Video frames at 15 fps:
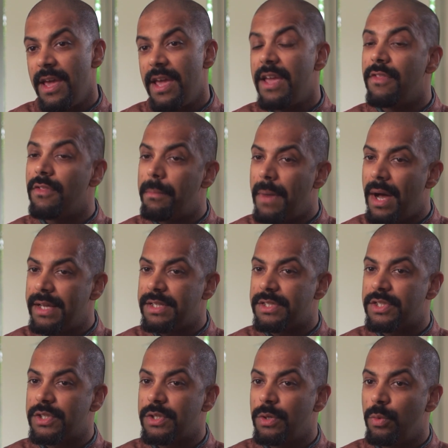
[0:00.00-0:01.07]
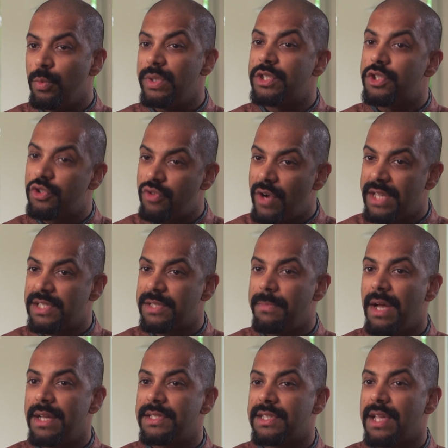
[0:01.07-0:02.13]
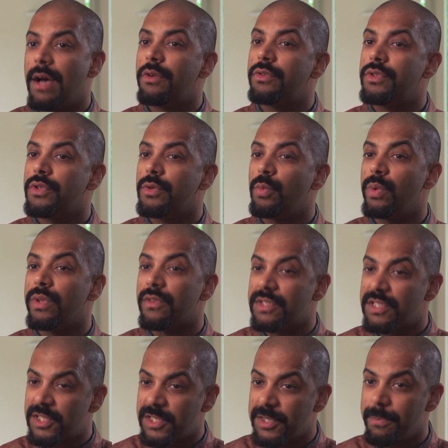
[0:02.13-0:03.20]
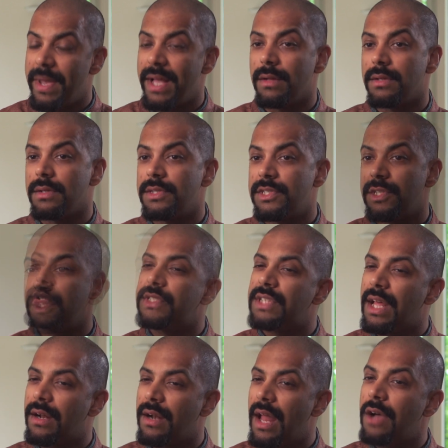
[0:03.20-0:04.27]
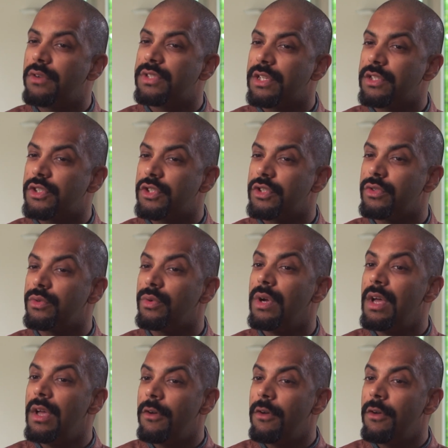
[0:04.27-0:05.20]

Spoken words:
In the mice, we stress mice out with smells that allows us to